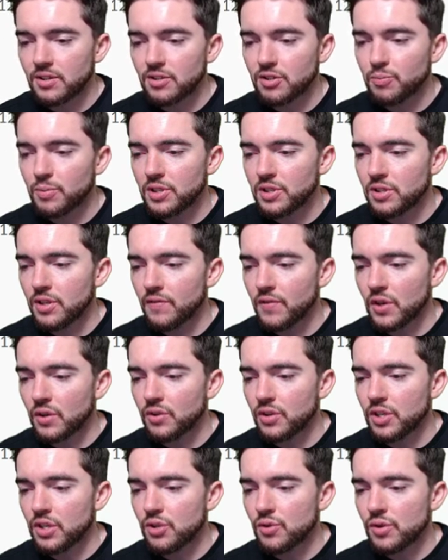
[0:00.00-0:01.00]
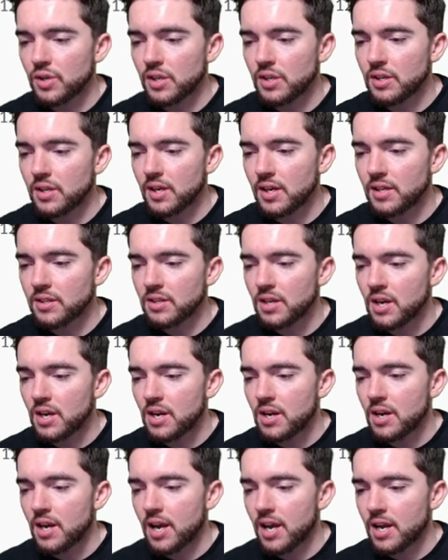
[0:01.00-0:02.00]
Specifically, you can get
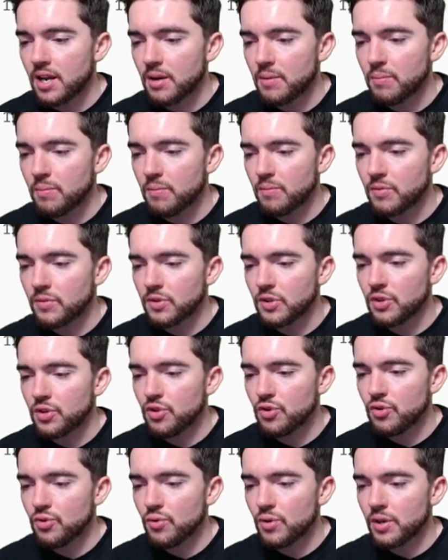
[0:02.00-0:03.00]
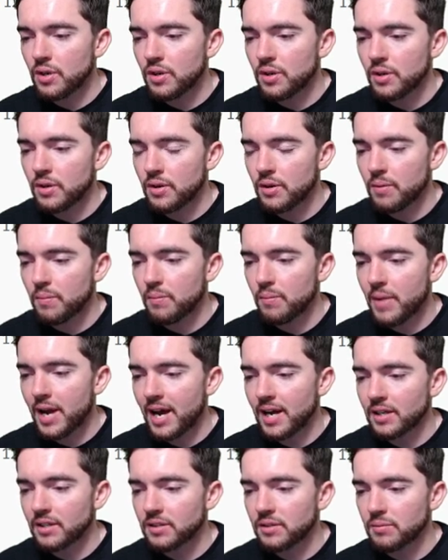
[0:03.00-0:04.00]
a new
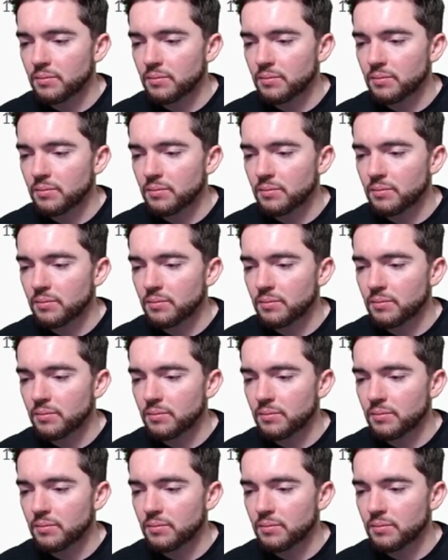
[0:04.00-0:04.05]
Mac